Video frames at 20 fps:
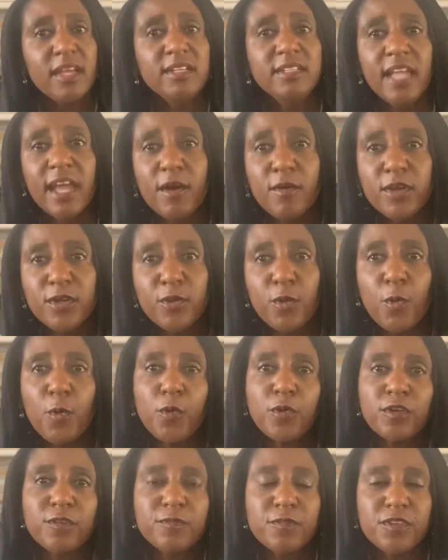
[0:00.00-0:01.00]
Now, in
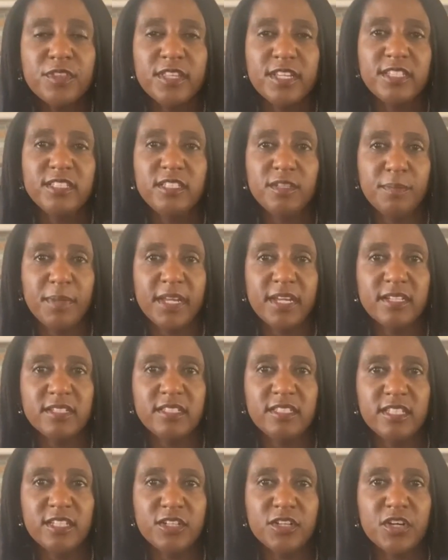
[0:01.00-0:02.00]
order for this to be
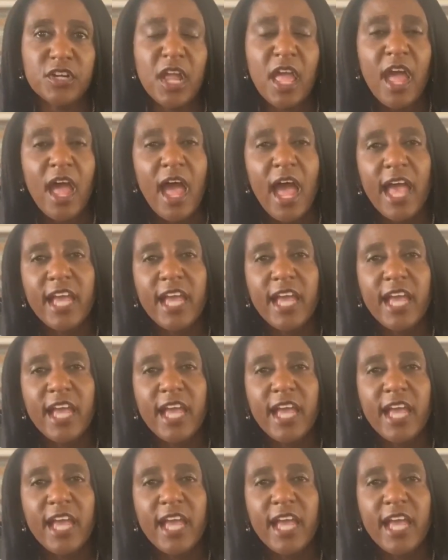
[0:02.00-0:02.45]
considered